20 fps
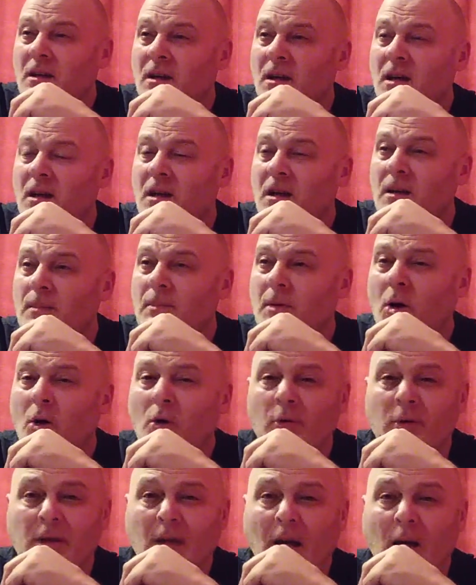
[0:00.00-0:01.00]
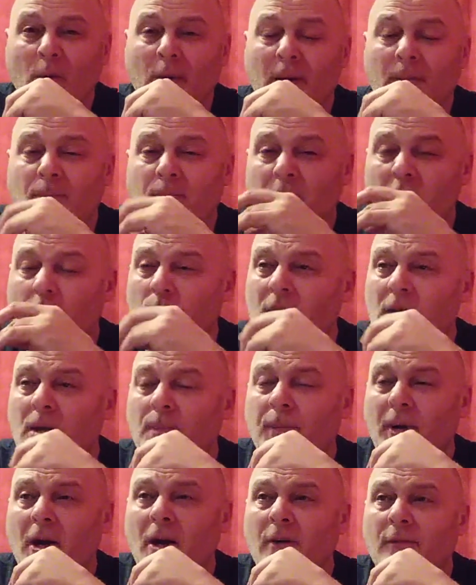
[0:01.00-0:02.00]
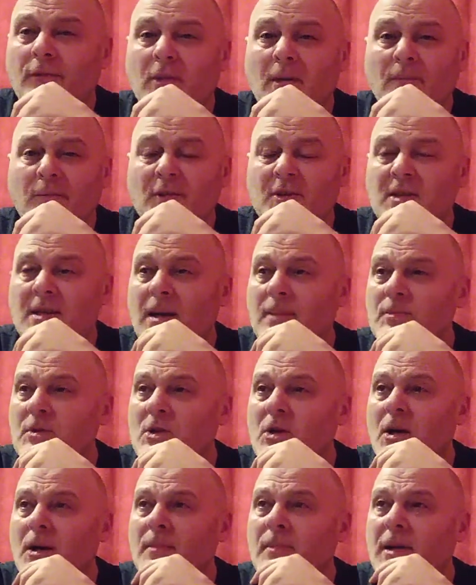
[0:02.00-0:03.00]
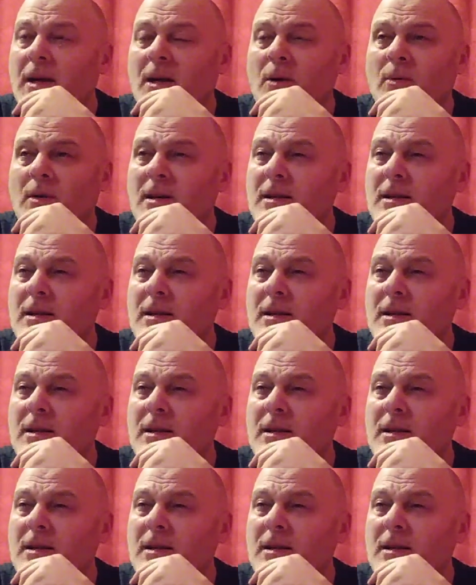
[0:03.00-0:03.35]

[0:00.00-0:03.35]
ongoing between the pair of them for some time now,